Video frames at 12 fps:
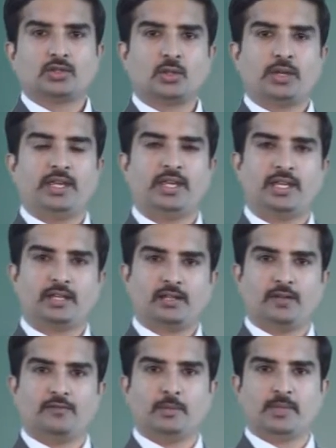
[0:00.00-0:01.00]
So here
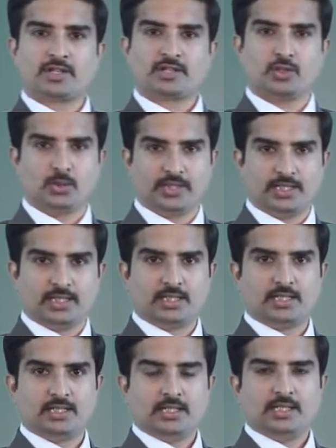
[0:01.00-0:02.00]
we must know
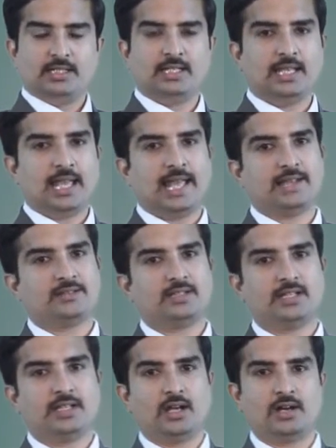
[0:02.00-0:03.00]
that the
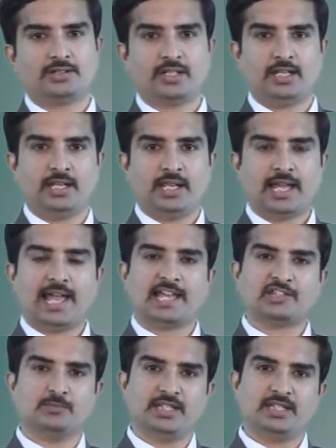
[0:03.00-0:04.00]
axillary artery
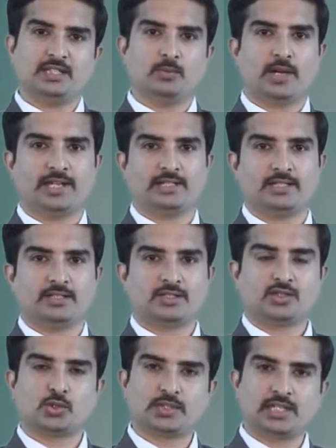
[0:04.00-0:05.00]
has been divided
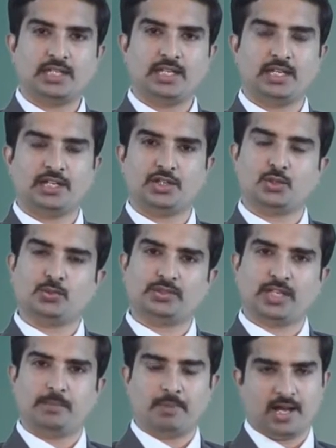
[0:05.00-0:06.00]
totally into
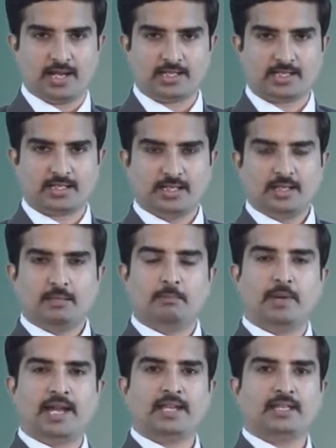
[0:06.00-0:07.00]
three parts
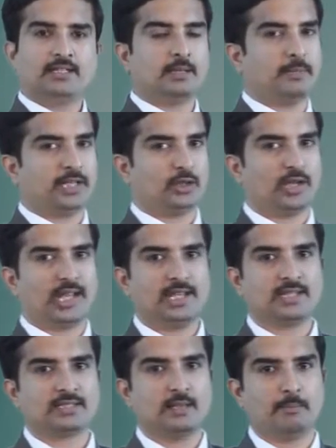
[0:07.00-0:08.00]
by the
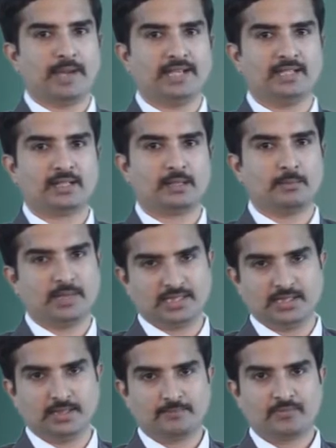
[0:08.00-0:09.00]
pectoralis minor
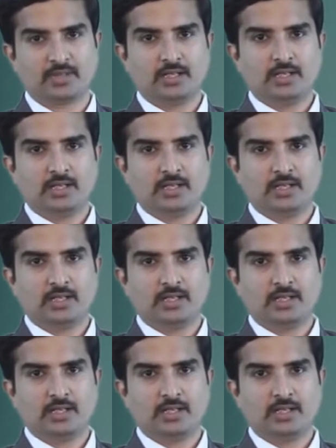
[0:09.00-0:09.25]
muscle.